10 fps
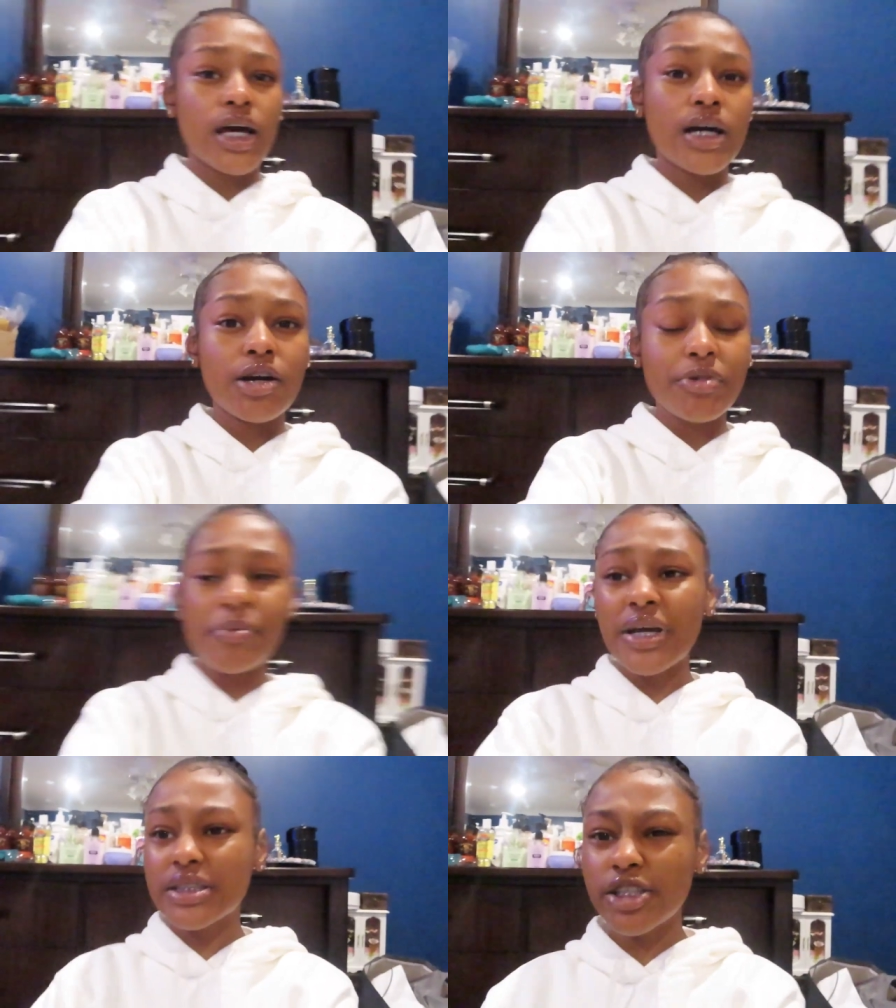um it
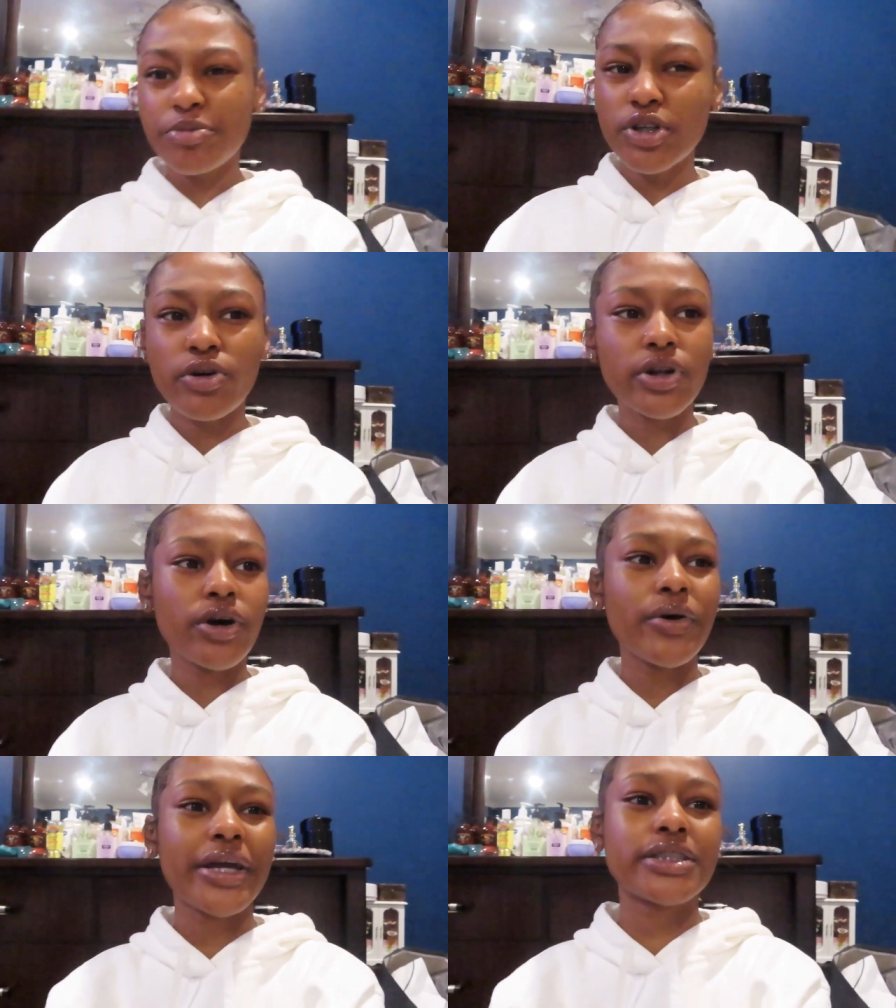might still be going
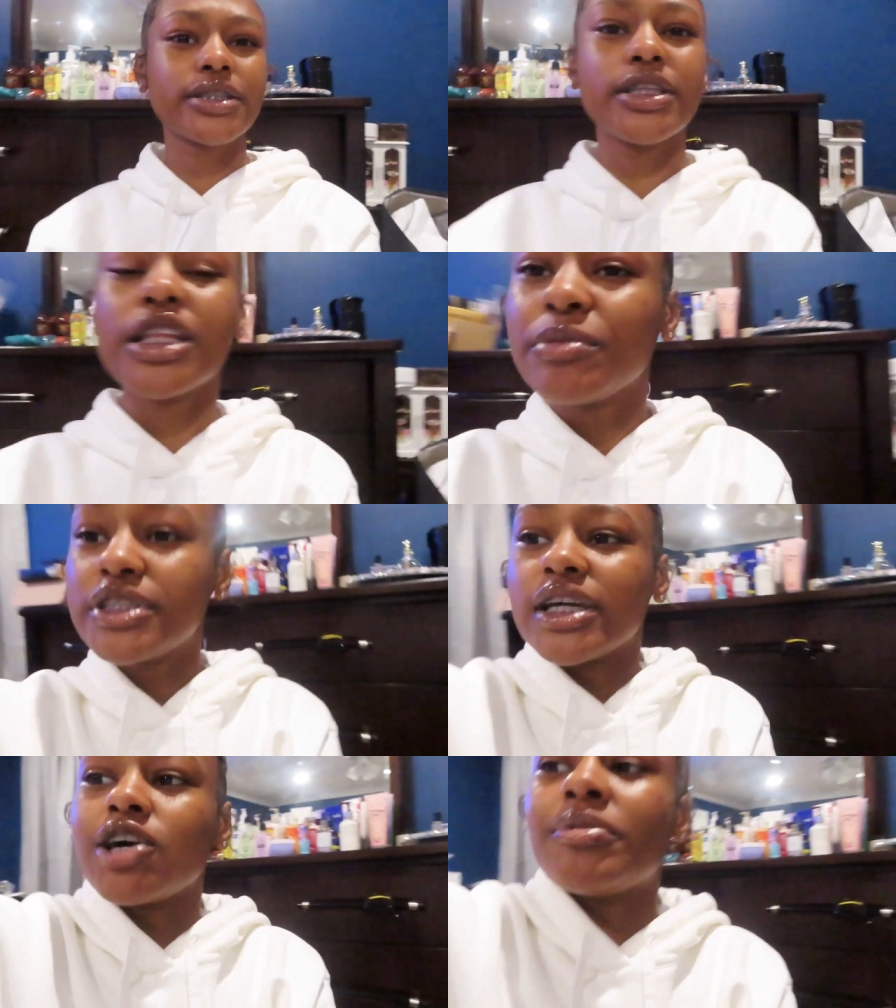on actually let me
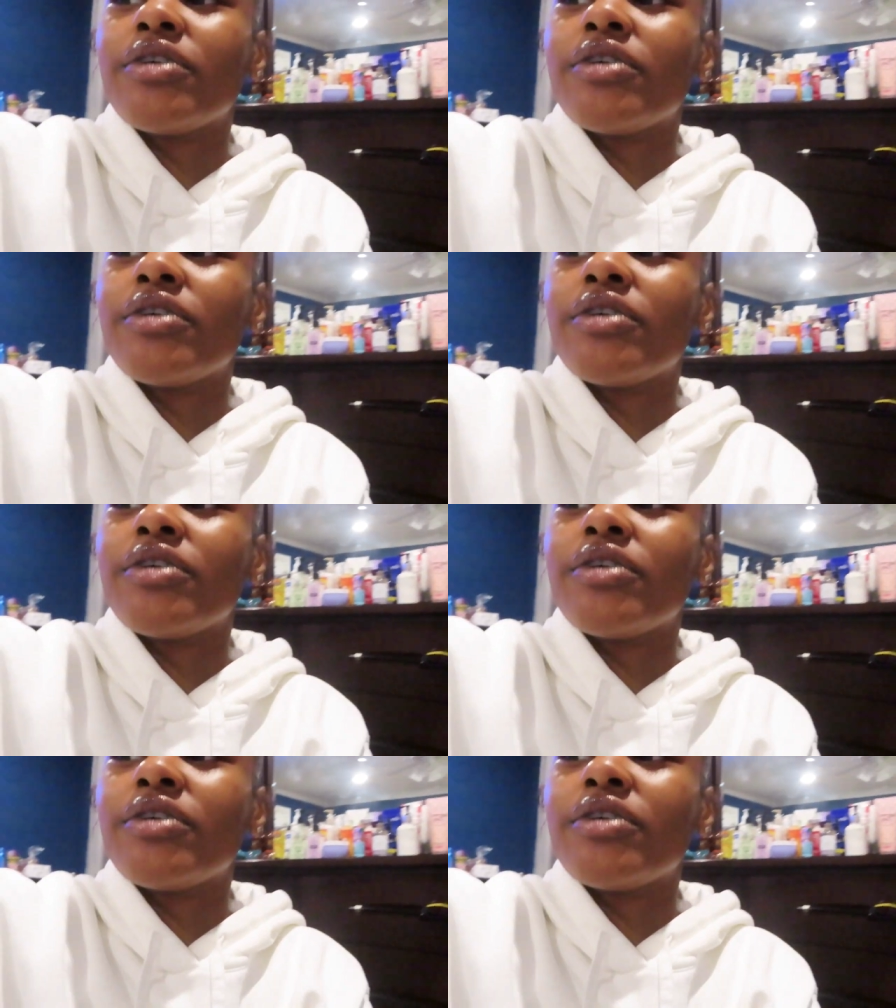check on